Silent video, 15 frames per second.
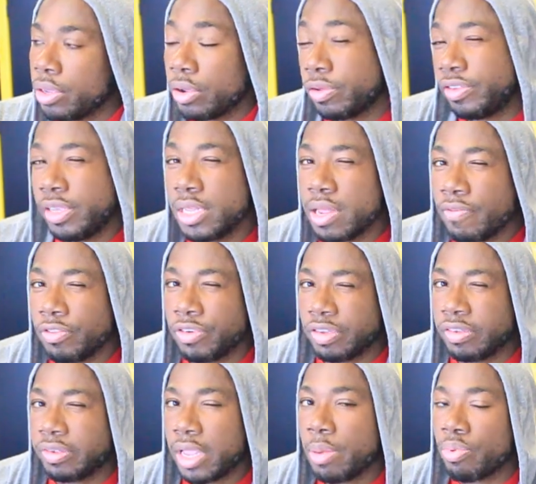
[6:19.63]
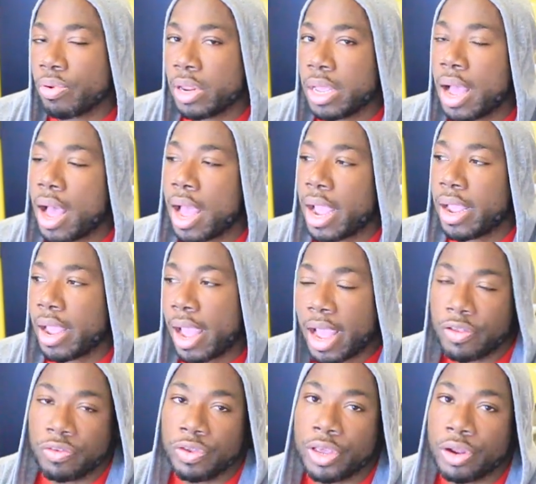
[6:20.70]
your T levels should stay pretty high
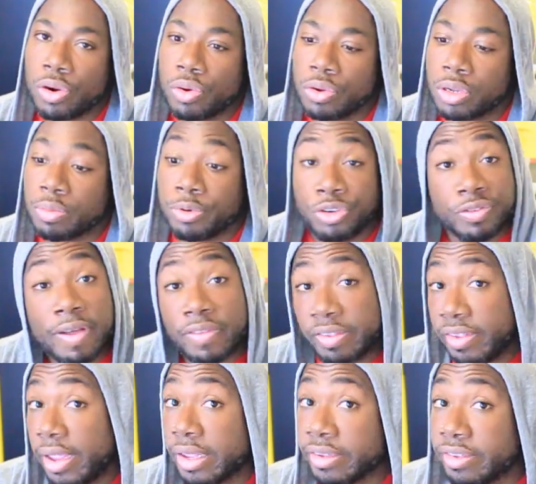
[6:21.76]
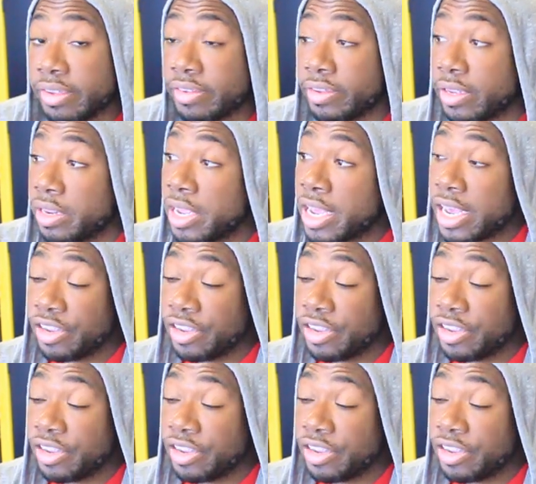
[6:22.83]
as you get older, because you have to stay consistent.